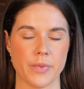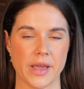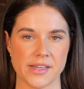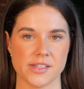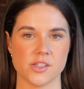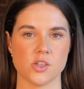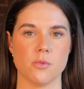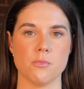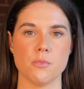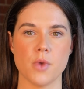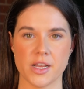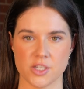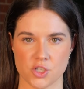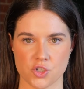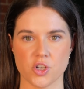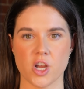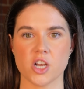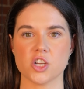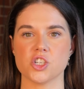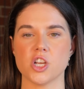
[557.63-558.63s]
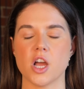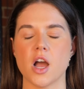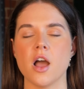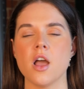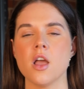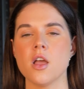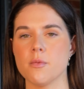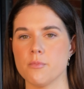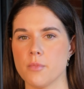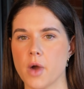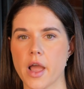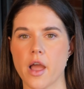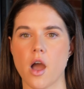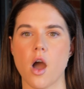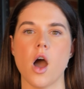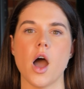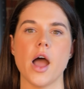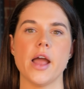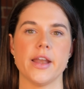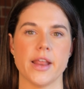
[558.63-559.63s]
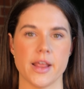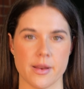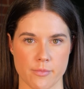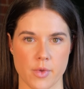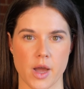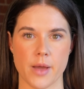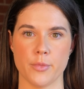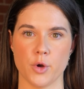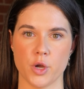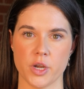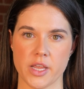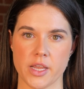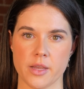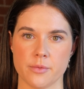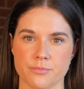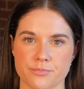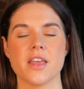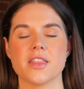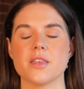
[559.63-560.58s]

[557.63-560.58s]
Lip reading: based on my structure, my height, and my body.